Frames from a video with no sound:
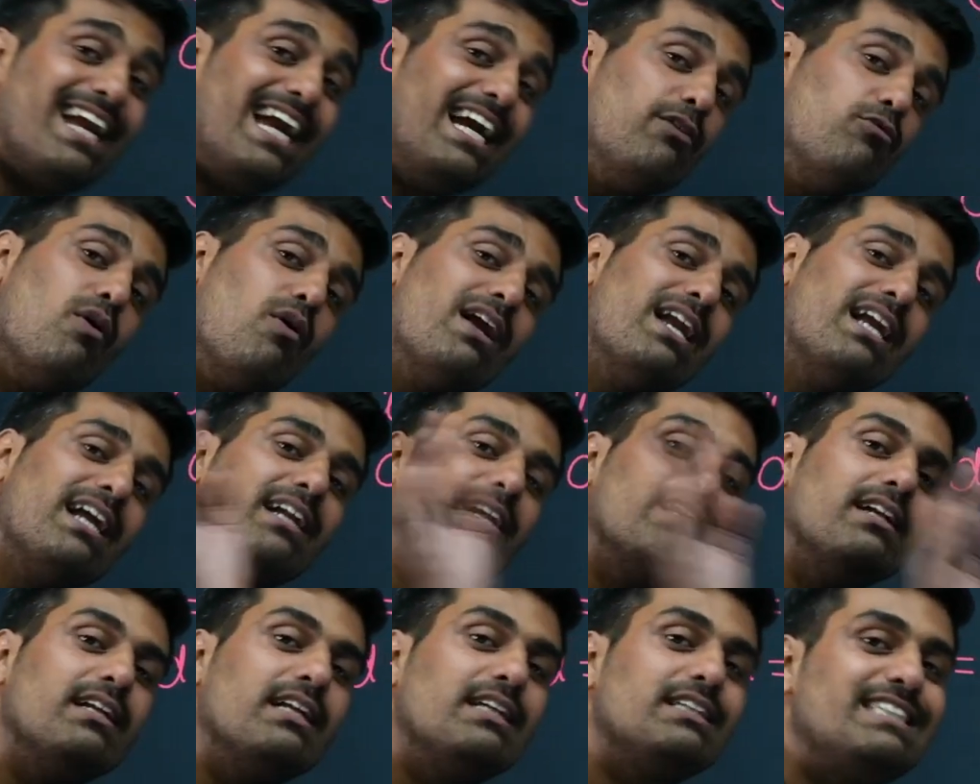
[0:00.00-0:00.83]
one
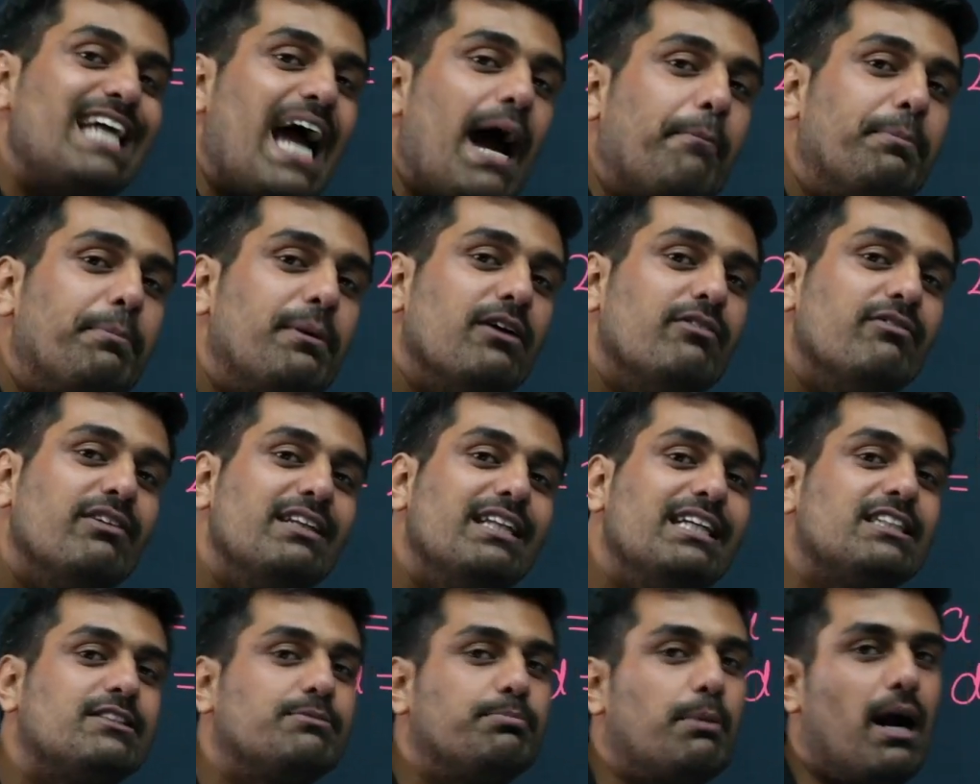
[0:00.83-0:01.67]
another chapter with this
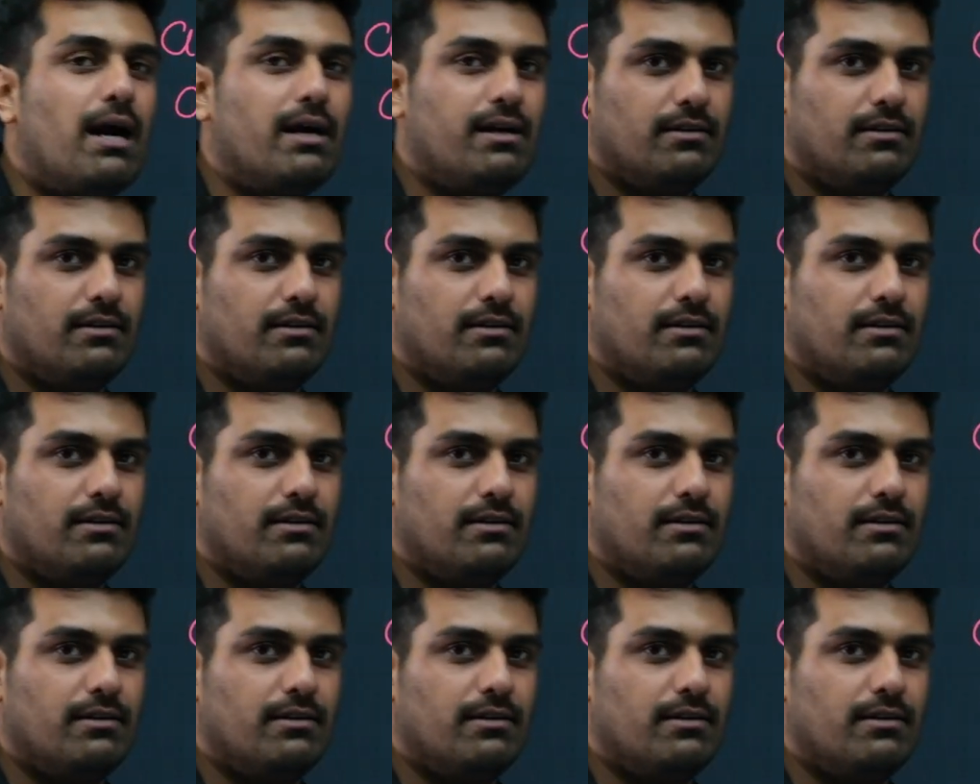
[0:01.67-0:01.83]
part.